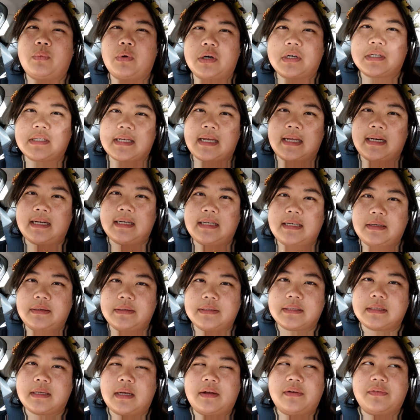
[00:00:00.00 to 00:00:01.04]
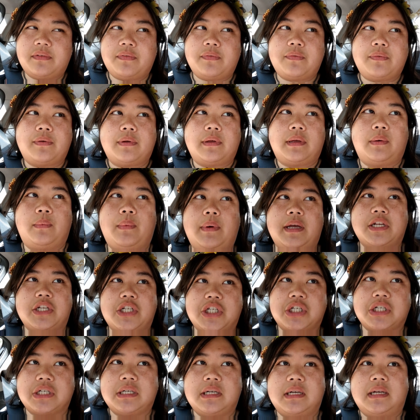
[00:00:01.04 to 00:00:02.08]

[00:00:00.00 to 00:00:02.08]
works kind of deal stuff, which,